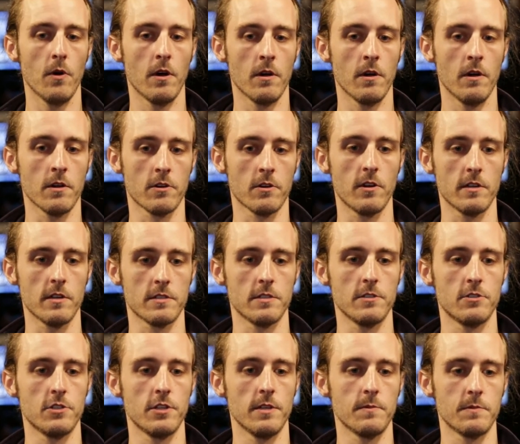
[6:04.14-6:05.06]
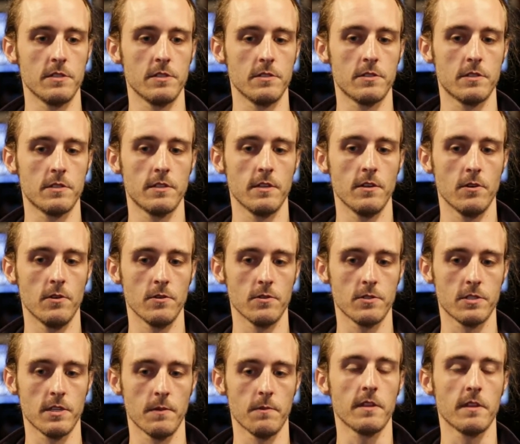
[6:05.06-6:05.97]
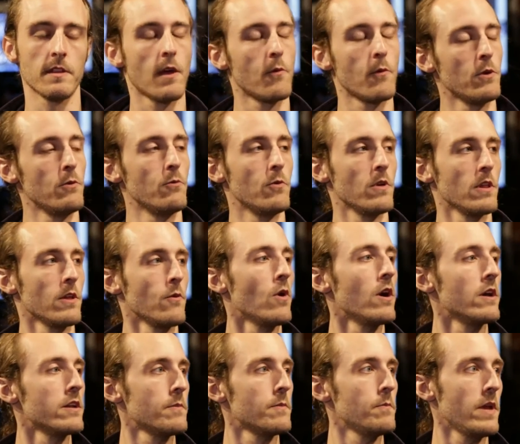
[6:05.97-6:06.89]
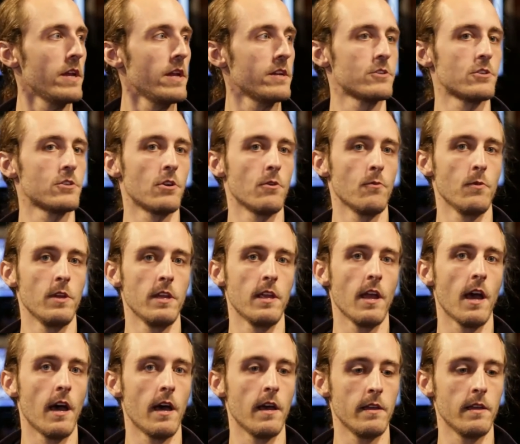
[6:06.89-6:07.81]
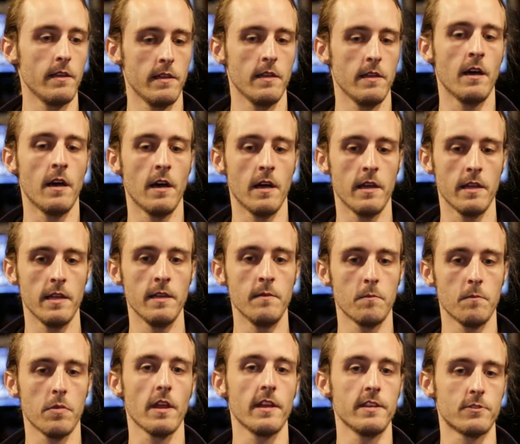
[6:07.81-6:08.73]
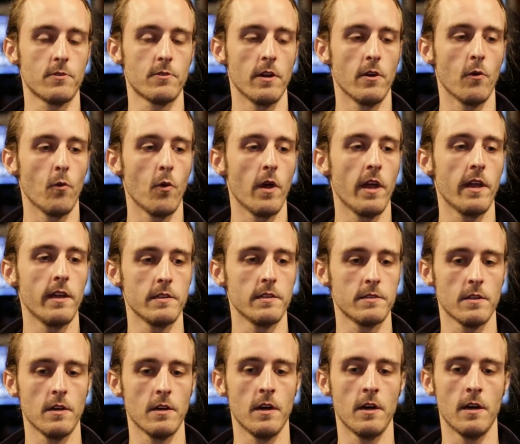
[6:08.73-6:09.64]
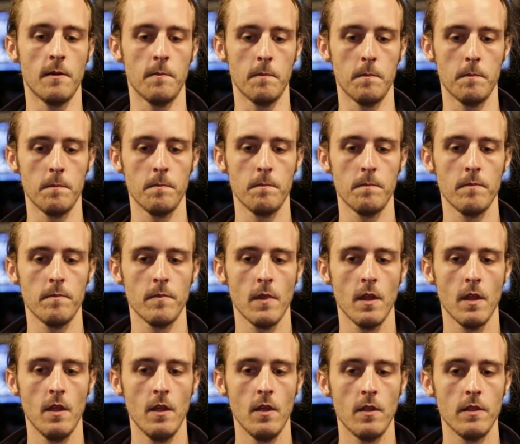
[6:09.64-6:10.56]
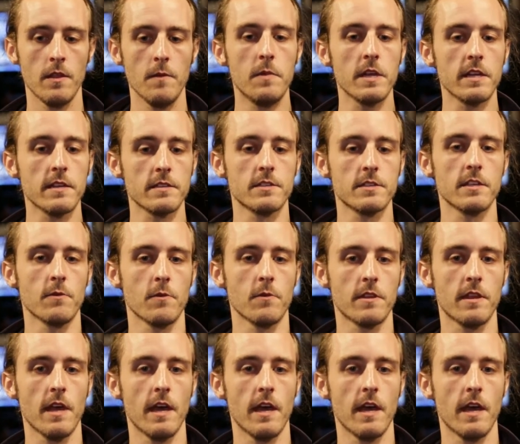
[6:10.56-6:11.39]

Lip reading: across the ships is still something that we really wanted to make sure we got in place right away. The biggest thing with